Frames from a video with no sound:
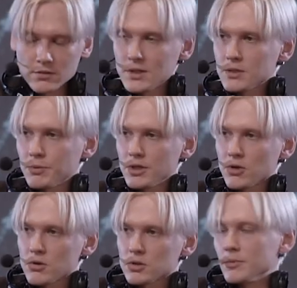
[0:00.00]
That's pretty
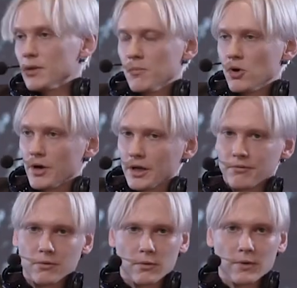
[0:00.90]
awesome in the morning
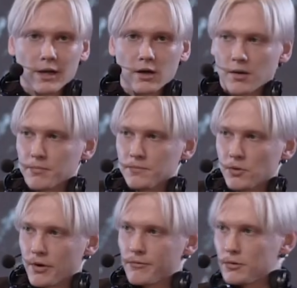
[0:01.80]
if you want to wake up
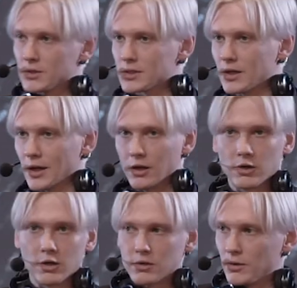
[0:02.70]
or if you want to stay
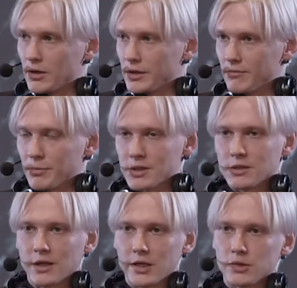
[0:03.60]
alert while you give a
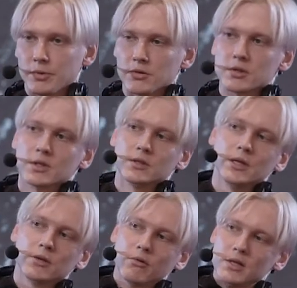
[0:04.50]
presentation because it
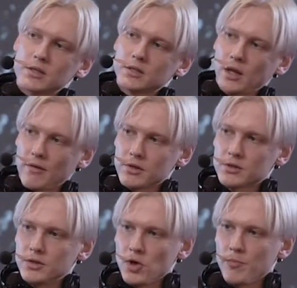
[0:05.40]
increases the
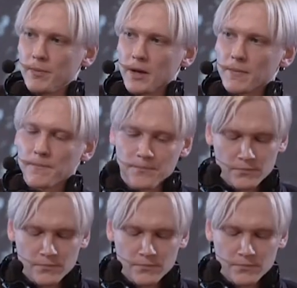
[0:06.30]
levels of dopamine.